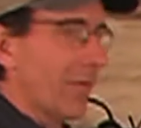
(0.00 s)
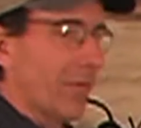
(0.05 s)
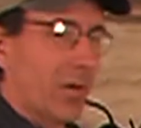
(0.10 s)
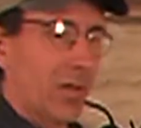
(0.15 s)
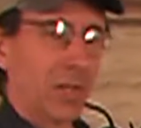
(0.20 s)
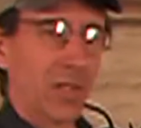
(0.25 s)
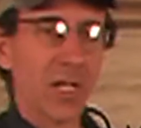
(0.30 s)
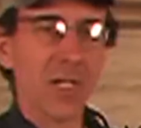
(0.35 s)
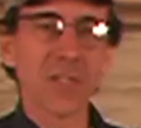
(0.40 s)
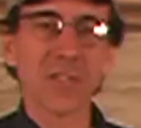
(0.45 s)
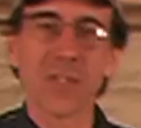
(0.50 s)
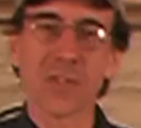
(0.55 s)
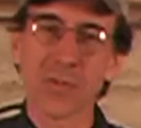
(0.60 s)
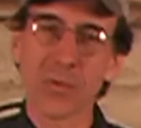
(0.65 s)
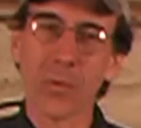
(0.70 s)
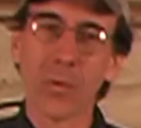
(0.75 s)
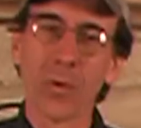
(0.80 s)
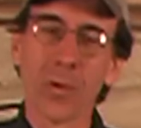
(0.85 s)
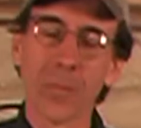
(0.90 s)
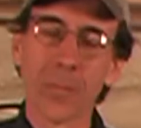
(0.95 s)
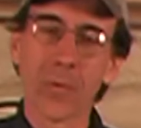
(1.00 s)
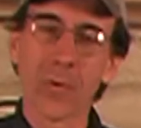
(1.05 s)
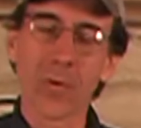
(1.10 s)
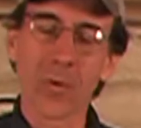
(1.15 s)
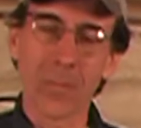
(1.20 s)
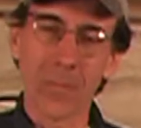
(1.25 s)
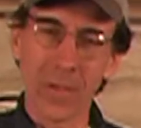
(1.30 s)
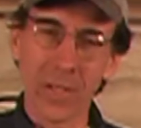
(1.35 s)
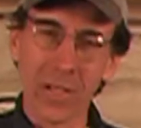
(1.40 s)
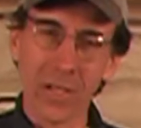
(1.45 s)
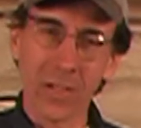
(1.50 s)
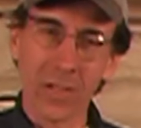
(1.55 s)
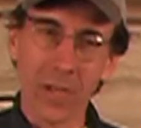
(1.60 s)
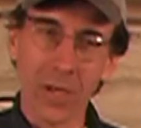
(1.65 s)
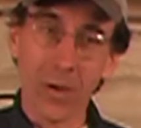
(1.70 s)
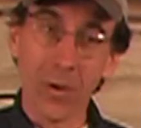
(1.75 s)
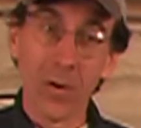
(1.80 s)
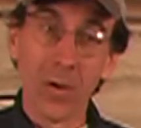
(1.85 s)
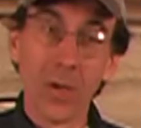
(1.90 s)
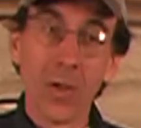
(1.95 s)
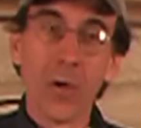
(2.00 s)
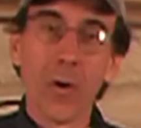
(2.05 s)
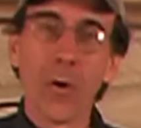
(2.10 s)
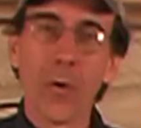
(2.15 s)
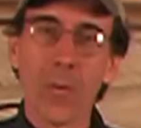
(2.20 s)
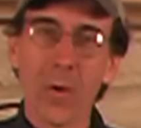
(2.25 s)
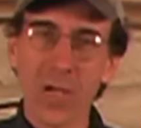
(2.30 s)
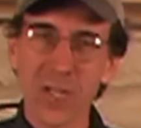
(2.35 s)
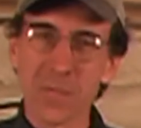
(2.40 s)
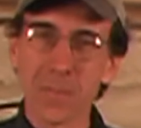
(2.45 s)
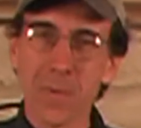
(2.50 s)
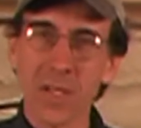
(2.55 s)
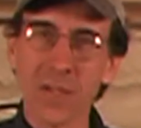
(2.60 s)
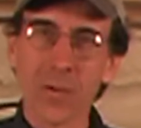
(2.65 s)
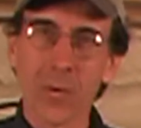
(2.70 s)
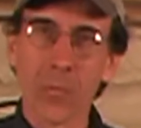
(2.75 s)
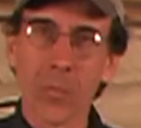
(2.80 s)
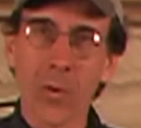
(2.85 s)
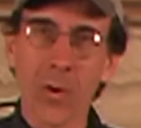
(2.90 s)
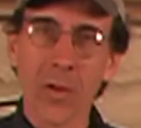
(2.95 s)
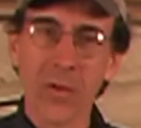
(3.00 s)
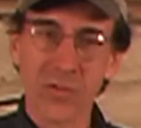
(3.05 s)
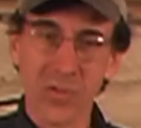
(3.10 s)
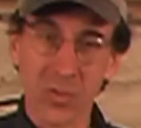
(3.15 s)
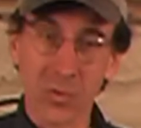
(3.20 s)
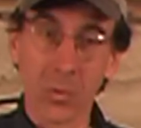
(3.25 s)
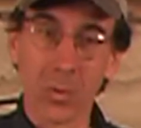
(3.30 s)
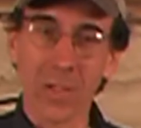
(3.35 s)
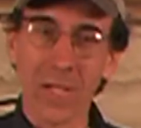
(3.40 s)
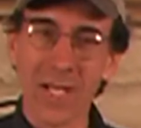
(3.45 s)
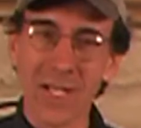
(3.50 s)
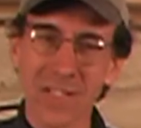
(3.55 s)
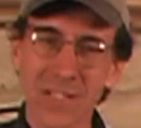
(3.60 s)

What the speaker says: our licensed oil burner man here, who has been to Roth school, as